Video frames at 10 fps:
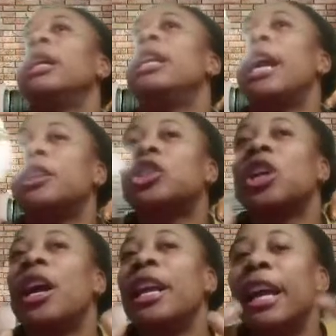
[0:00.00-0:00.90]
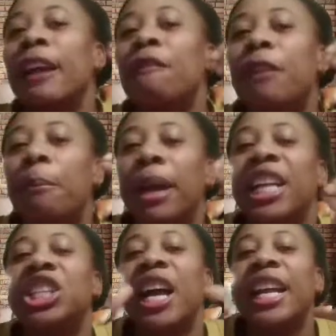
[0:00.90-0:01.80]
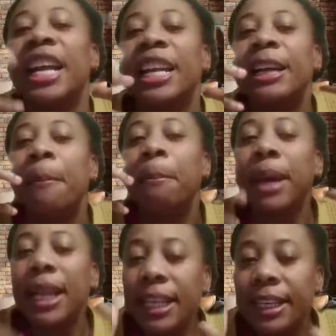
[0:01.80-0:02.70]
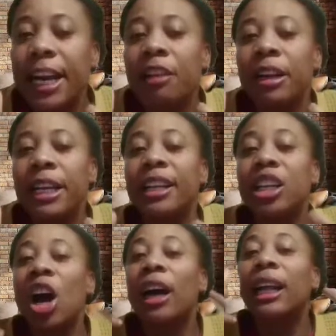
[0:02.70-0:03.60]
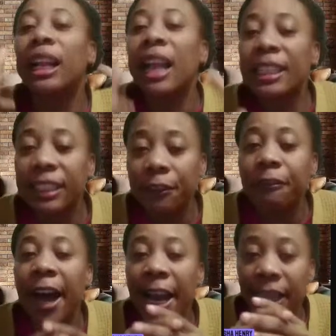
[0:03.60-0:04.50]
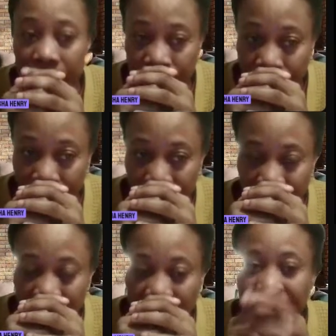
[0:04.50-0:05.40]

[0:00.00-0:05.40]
There are certain information in the military that are classified information,